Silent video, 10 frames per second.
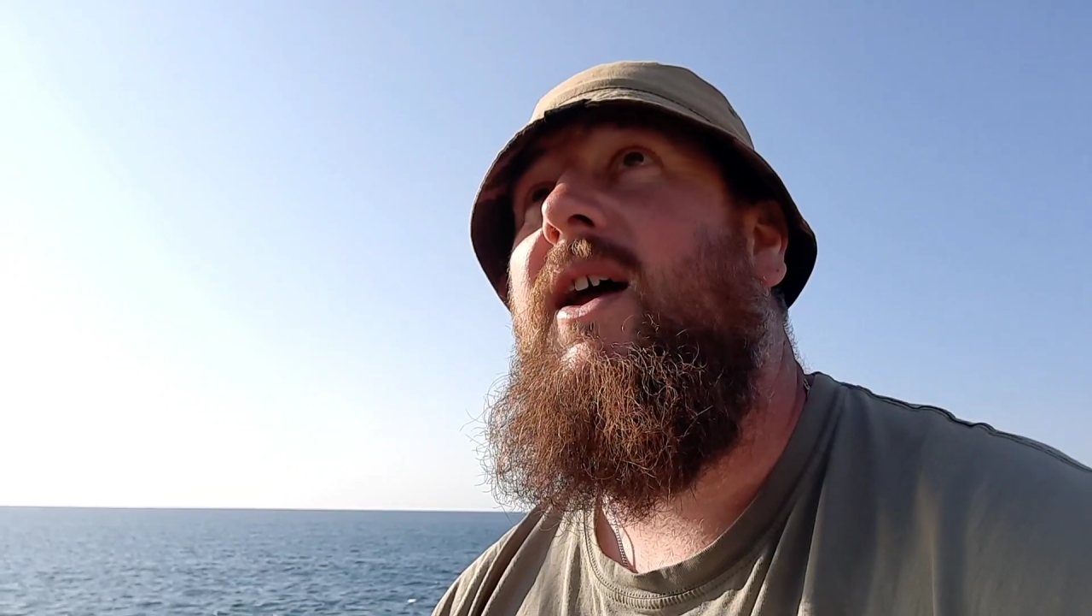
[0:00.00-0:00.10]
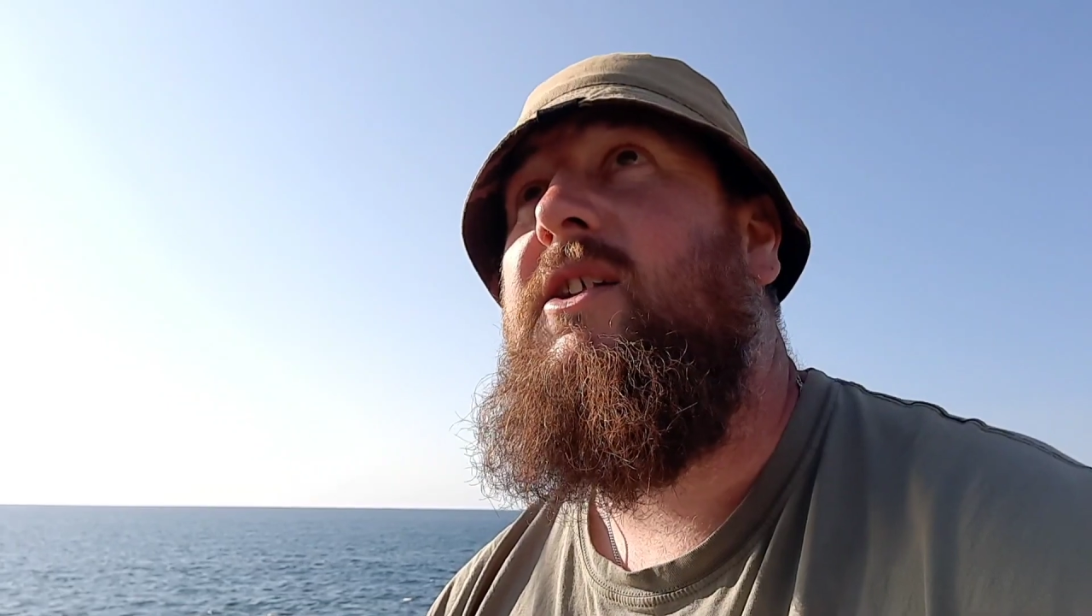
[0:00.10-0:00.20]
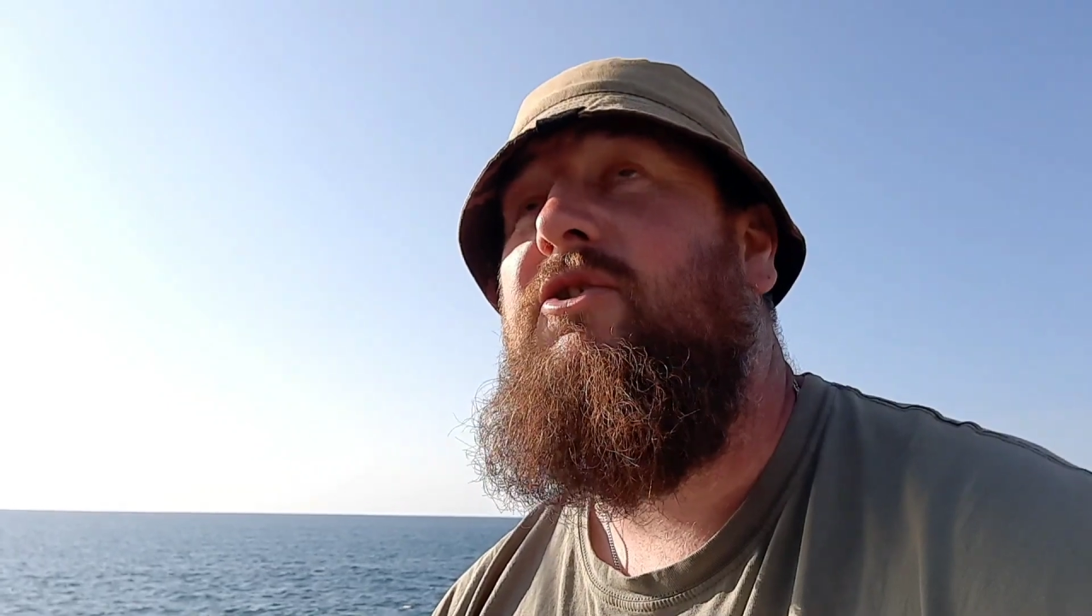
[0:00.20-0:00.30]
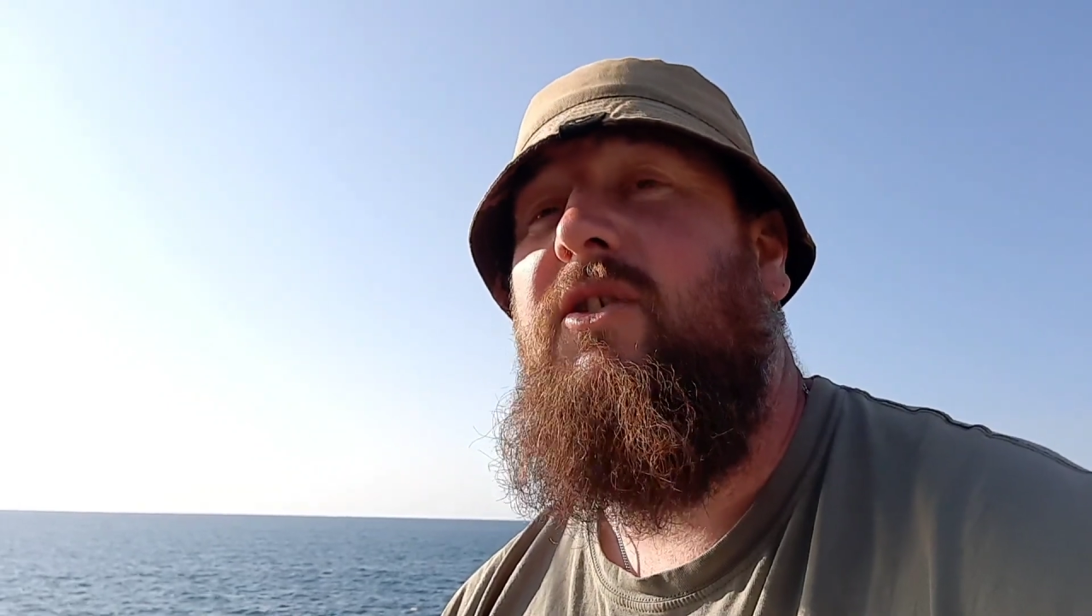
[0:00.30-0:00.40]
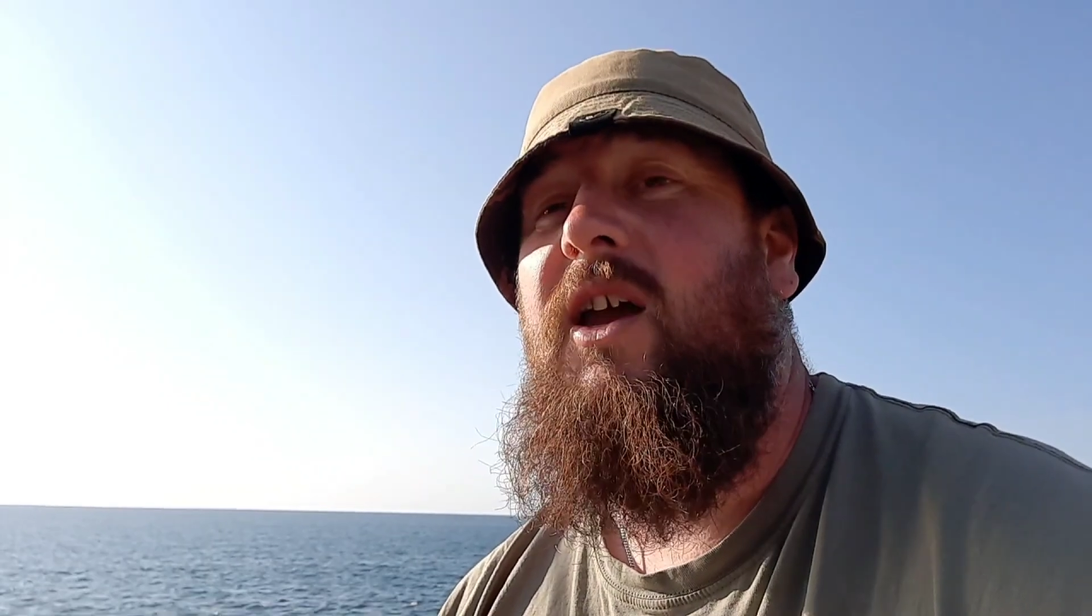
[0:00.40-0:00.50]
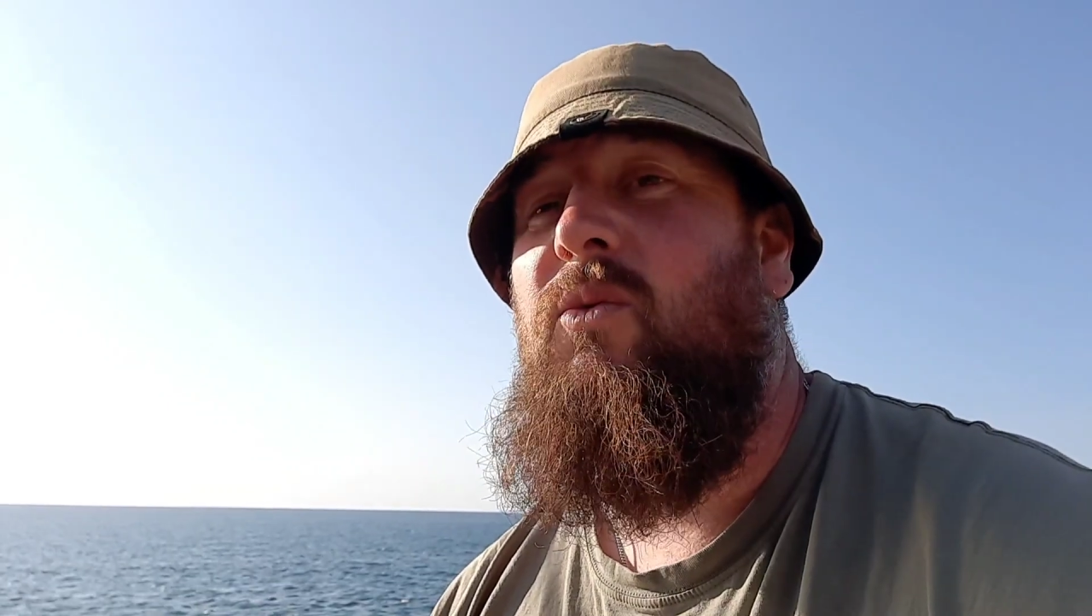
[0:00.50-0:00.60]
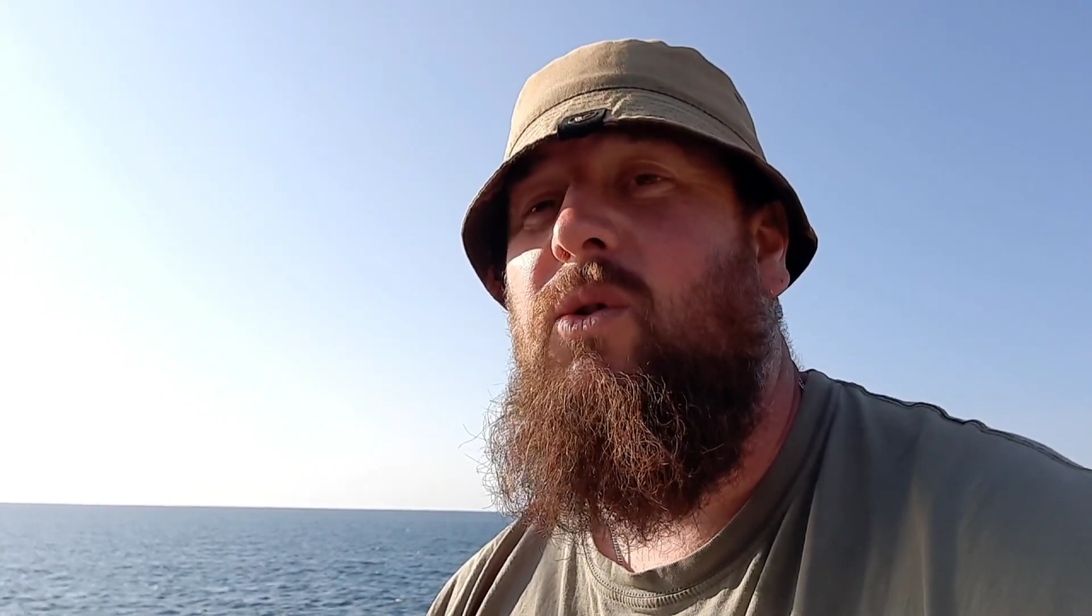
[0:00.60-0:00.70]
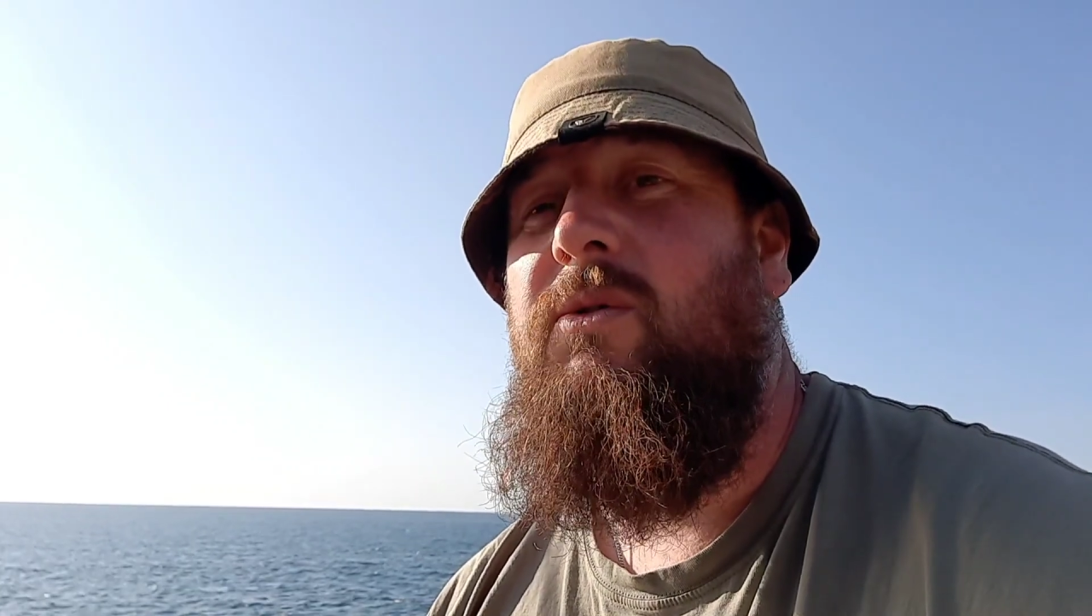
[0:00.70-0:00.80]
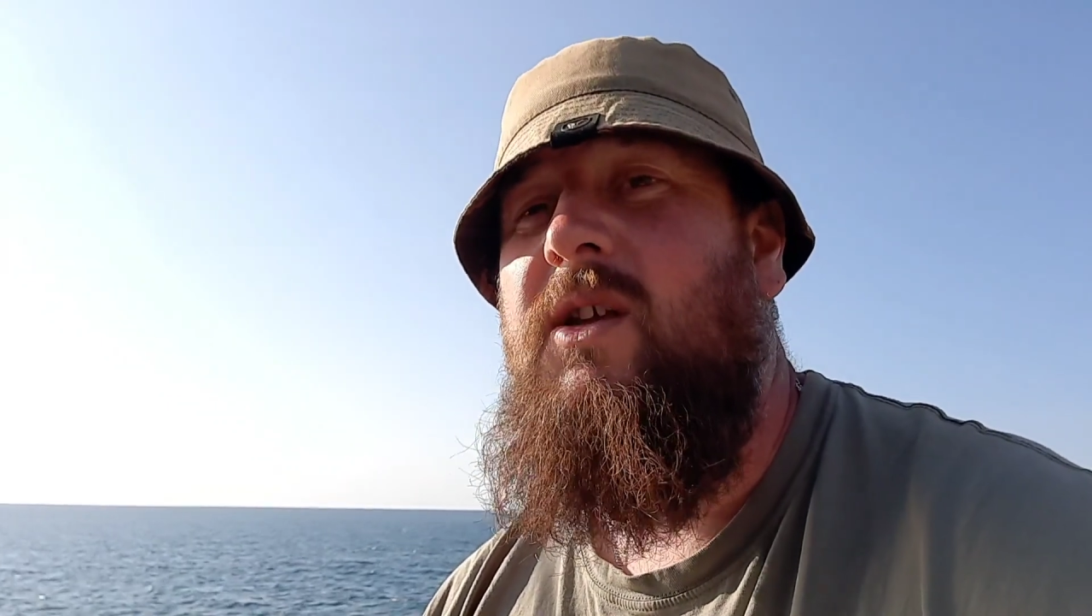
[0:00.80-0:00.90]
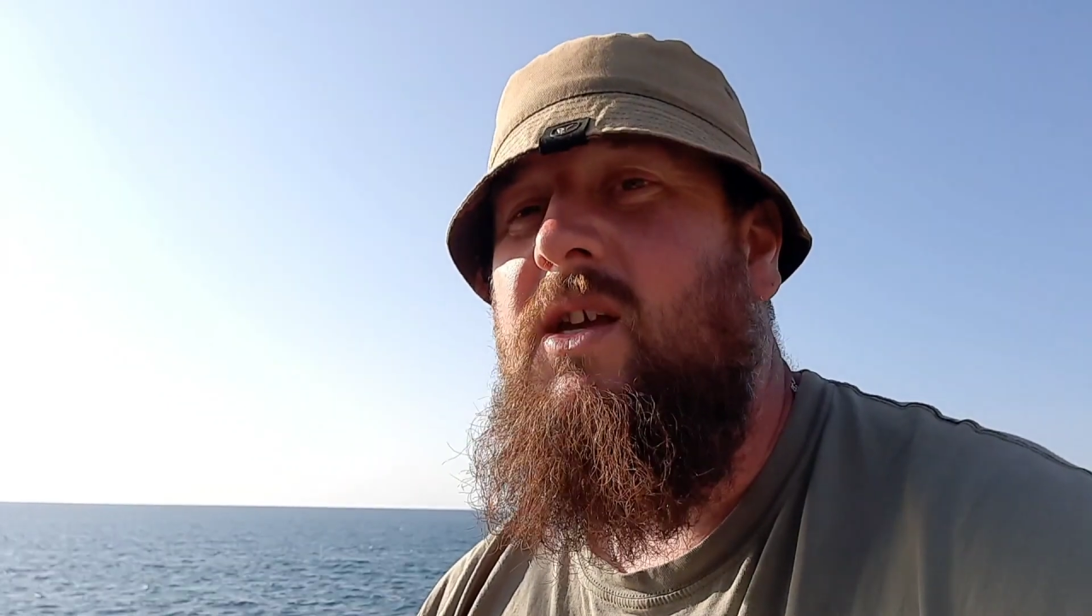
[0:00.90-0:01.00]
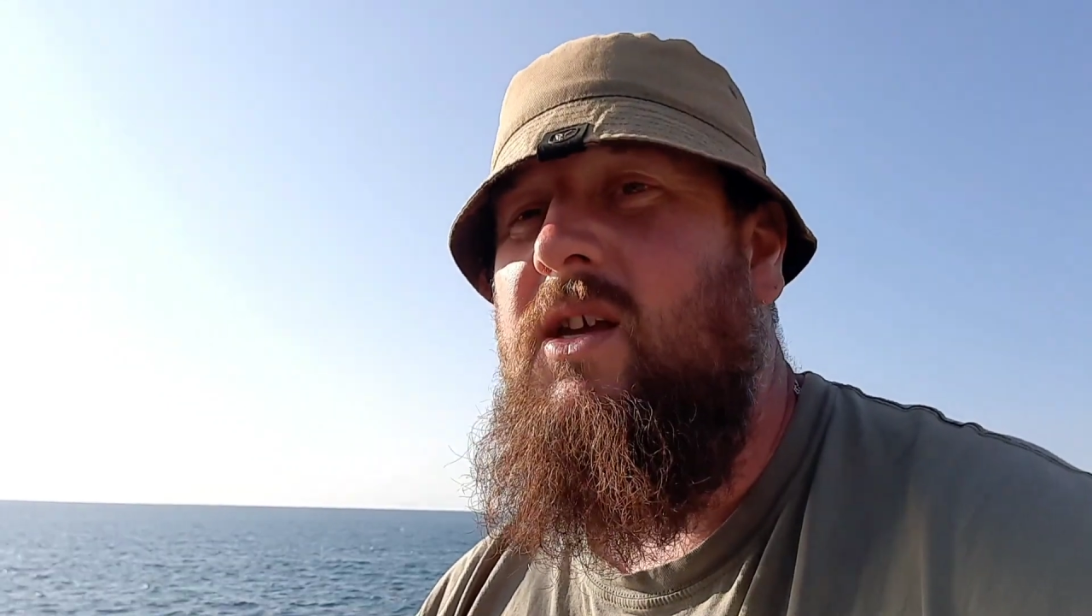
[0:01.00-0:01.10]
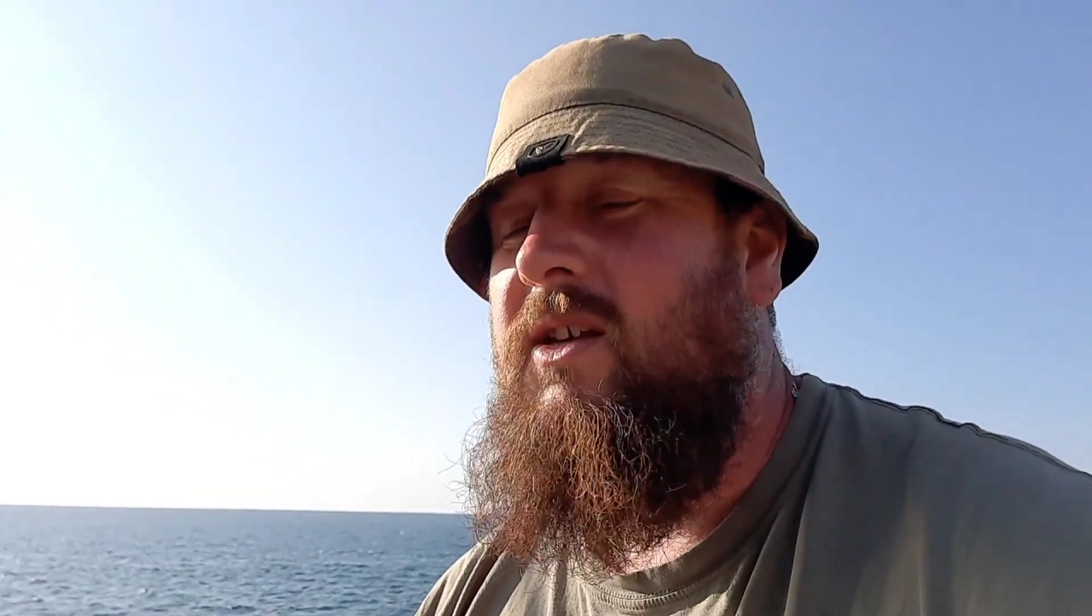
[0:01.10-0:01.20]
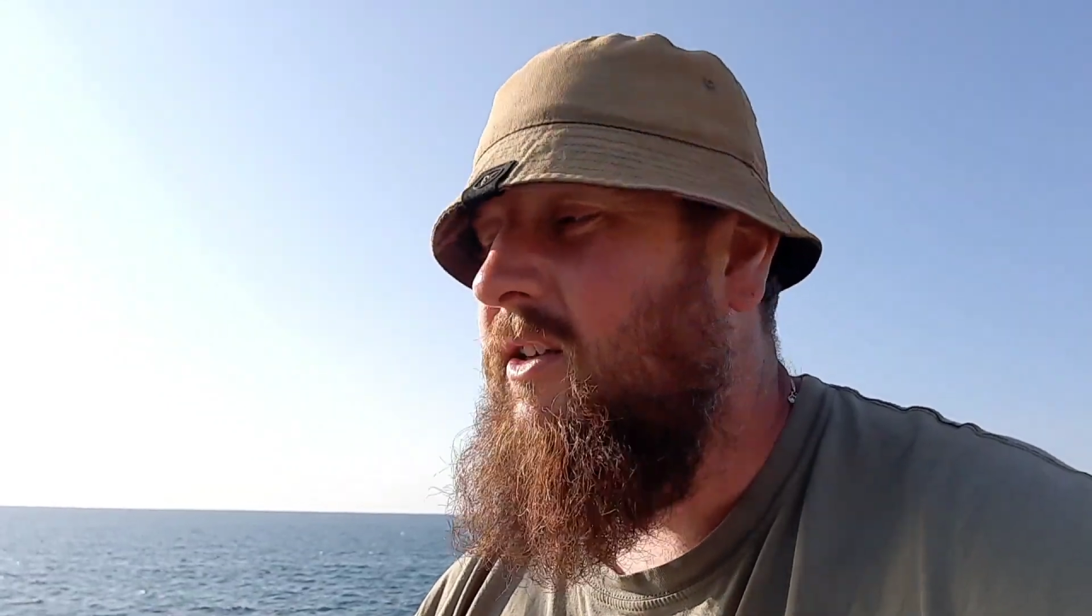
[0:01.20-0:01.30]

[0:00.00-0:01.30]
and you'll get one.